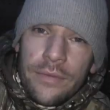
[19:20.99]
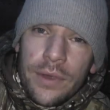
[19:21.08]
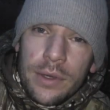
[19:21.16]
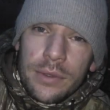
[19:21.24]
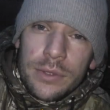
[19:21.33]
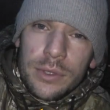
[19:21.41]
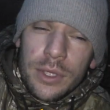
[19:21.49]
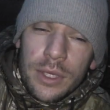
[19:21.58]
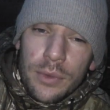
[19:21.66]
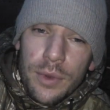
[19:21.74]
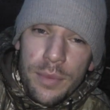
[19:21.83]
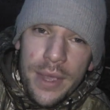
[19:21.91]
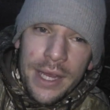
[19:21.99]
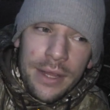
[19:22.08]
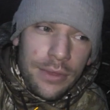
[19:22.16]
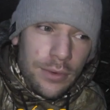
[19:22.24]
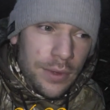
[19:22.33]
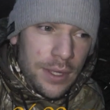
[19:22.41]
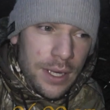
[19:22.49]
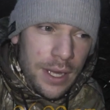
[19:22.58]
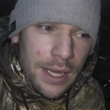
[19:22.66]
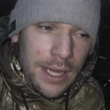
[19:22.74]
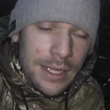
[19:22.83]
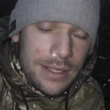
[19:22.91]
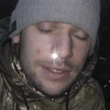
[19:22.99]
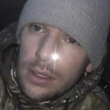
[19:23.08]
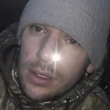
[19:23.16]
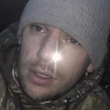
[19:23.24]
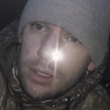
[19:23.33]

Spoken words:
folks, we made it through the night.